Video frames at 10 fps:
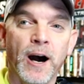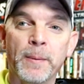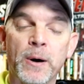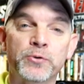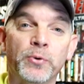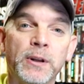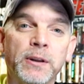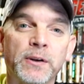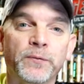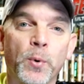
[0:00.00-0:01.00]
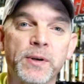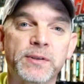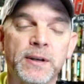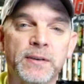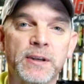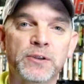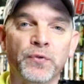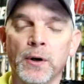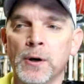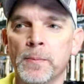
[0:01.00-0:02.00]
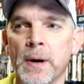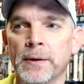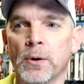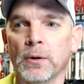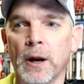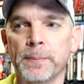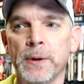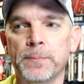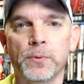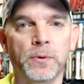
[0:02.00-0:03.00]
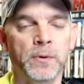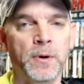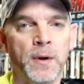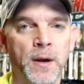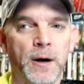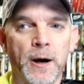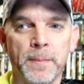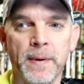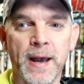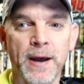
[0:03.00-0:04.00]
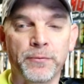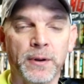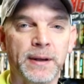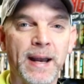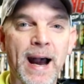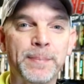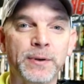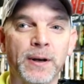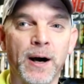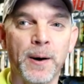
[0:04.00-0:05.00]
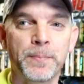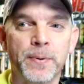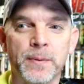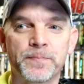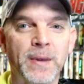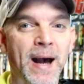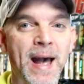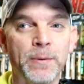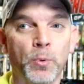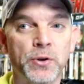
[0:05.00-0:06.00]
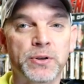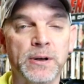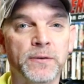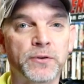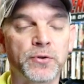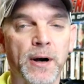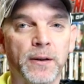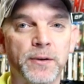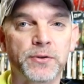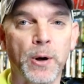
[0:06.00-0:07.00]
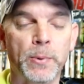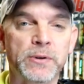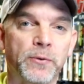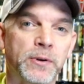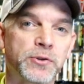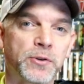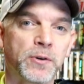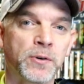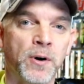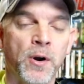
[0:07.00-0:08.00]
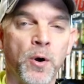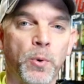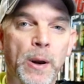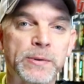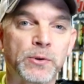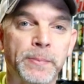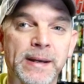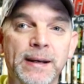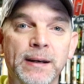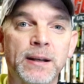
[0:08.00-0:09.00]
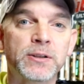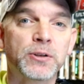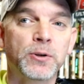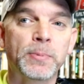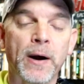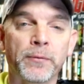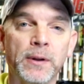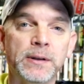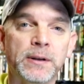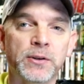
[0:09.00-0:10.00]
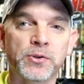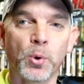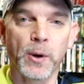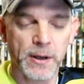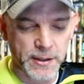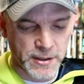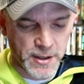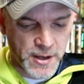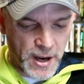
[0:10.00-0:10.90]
Um, I was really looking forward to seeing this film. I know a lot of people um, had really hyped it up. I hadn't watched any of the trailers, so I wasn't really sure what I was going to be getting into, but I really did enjoy it.